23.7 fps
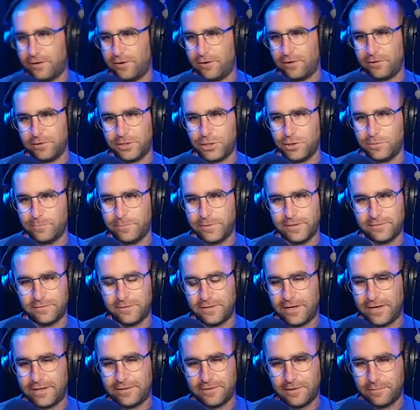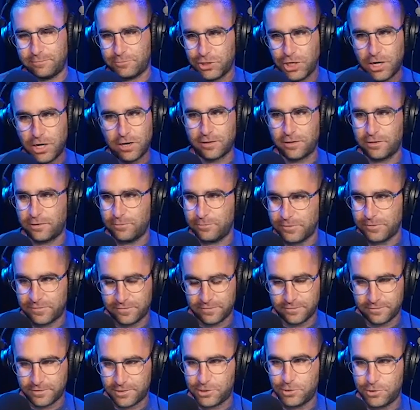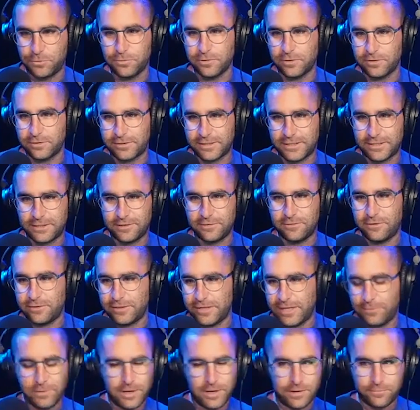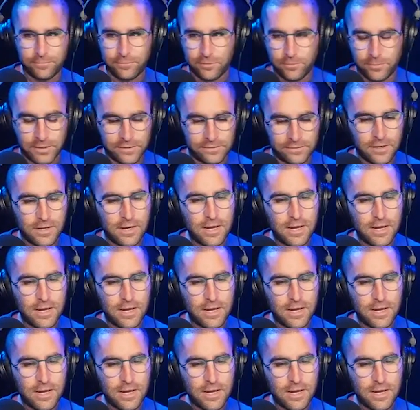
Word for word: all humans and they ended up chocolate was the cure to kill all the whatever it was.